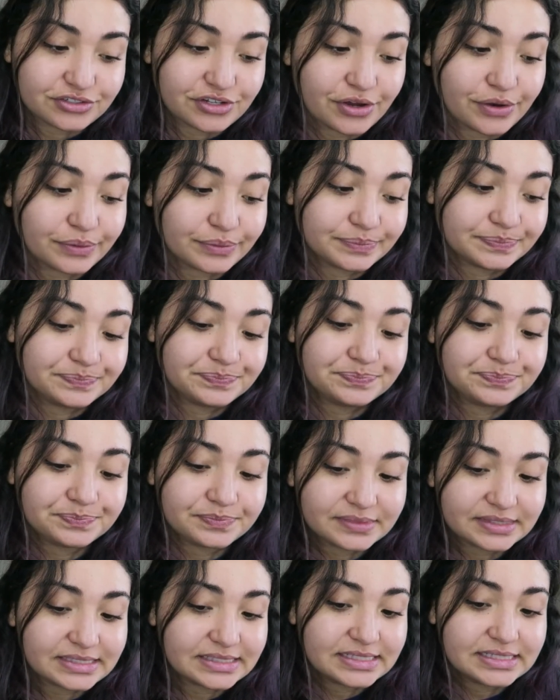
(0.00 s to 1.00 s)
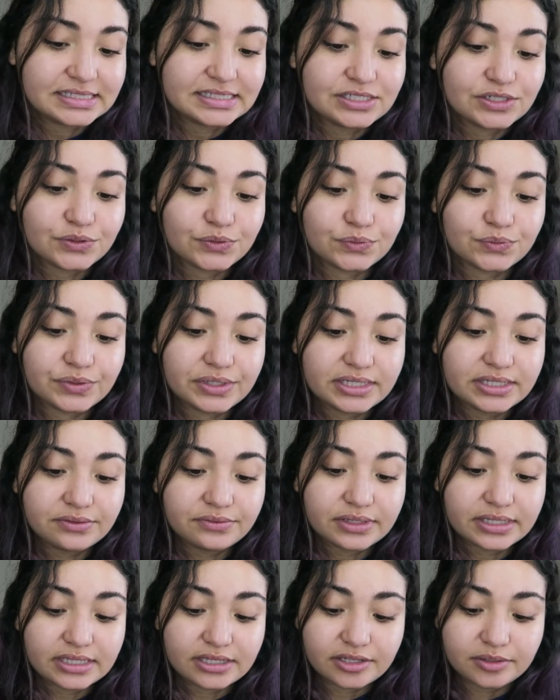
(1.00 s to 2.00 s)
so
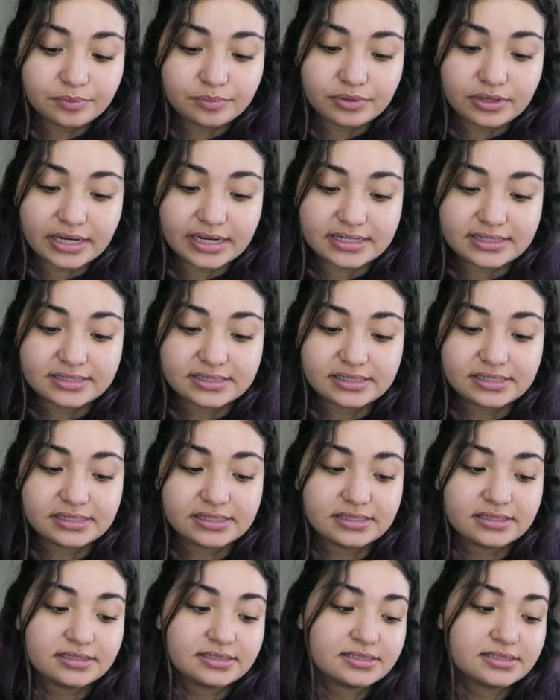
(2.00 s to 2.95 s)
really good prices.